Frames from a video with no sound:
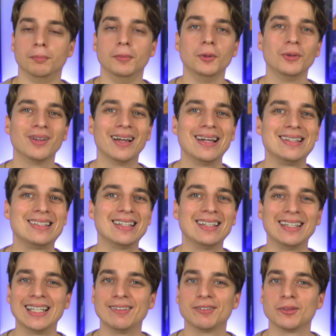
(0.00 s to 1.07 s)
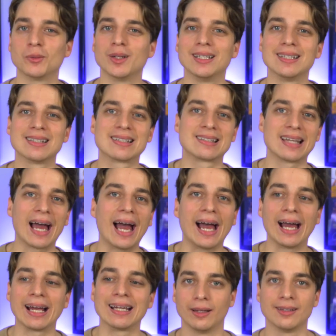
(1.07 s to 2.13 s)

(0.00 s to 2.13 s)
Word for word: Moonlight didn't even win SAG,